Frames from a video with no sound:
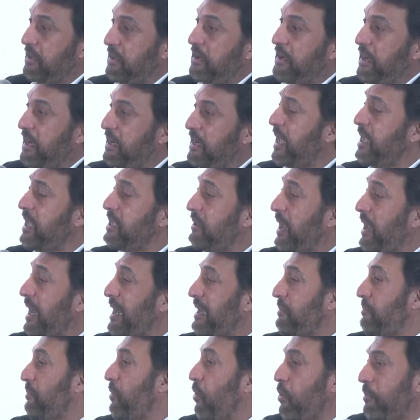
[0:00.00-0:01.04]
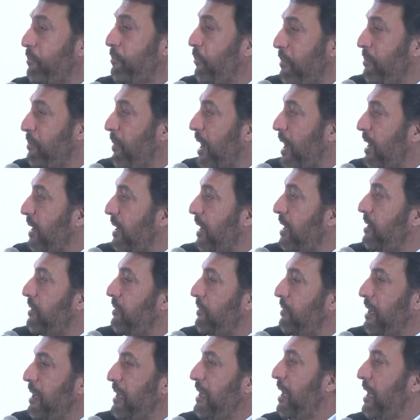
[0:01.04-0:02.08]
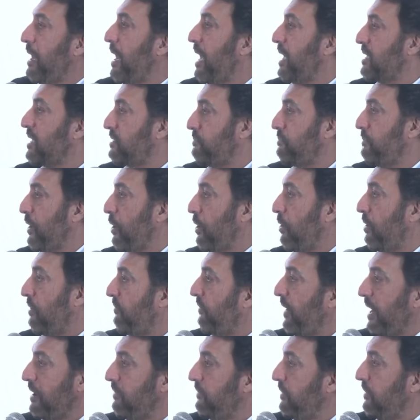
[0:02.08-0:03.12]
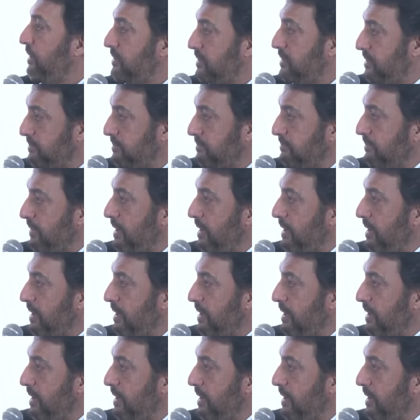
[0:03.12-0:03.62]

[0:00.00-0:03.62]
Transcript: The data is that no bull market really lasts beyond five years.